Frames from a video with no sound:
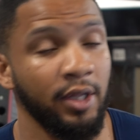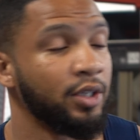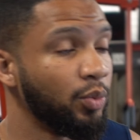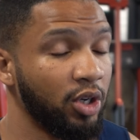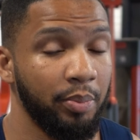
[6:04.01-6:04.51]

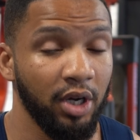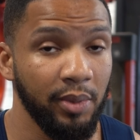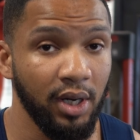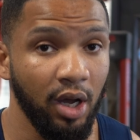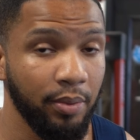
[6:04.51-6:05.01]
So we're gonna
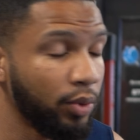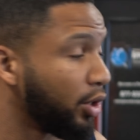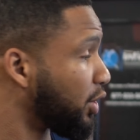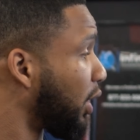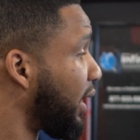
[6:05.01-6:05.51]
pyramid up. We're
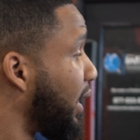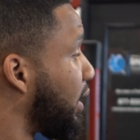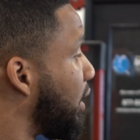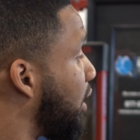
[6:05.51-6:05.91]
gonna start at